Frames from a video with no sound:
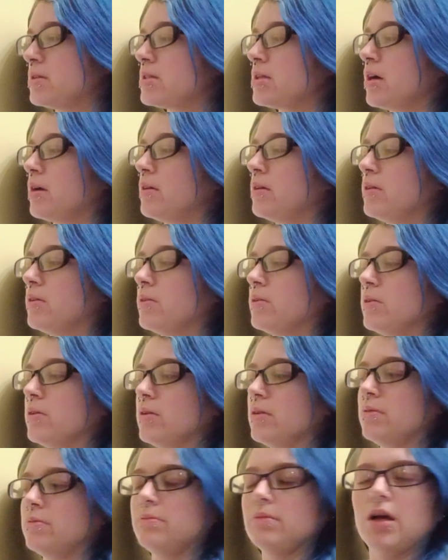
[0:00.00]
So
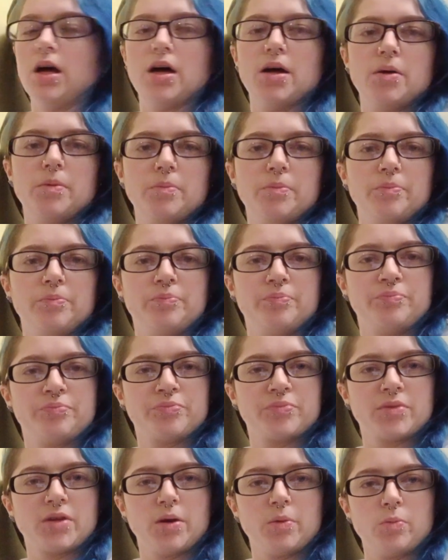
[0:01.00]
your
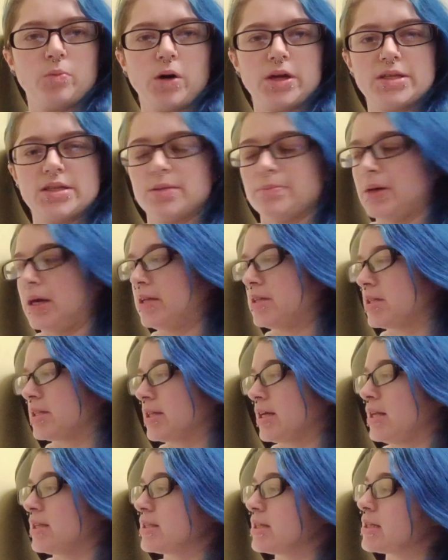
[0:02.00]
windy bit just
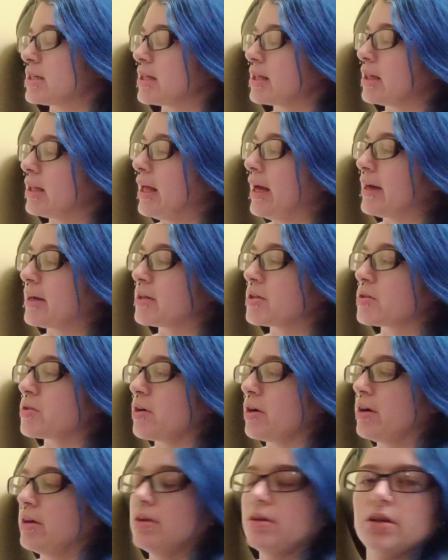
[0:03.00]
gets this little
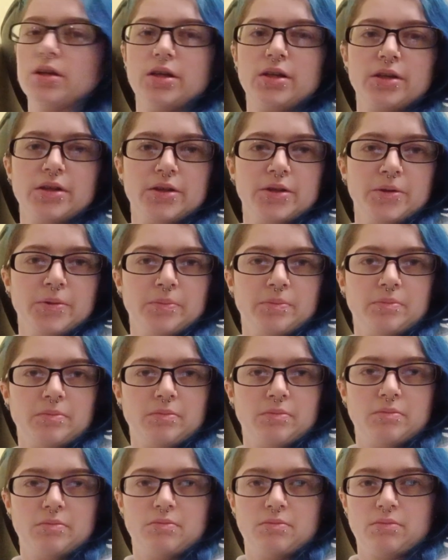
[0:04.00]
extra
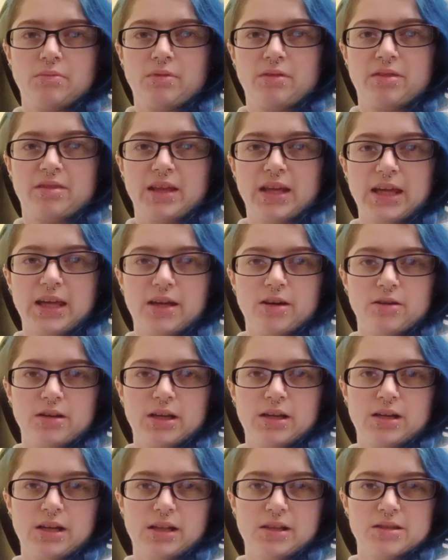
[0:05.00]
thingy on
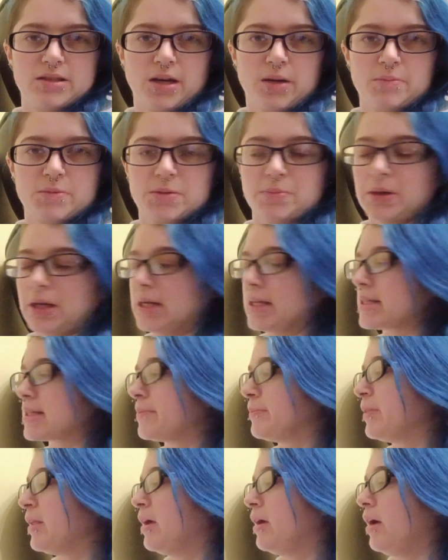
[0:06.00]
it, little domed piece,
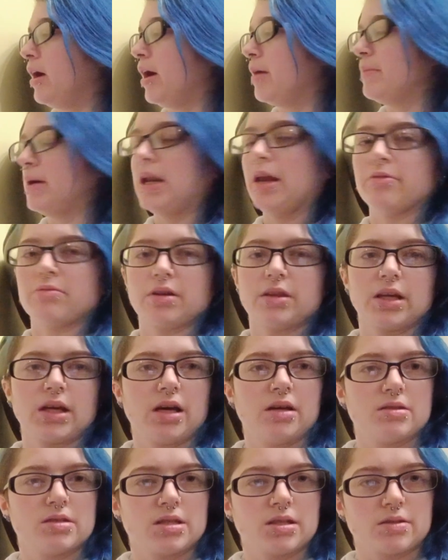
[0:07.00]
and everything
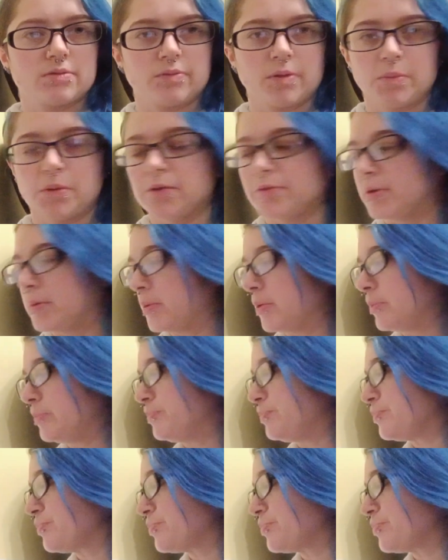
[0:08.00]
else is removable.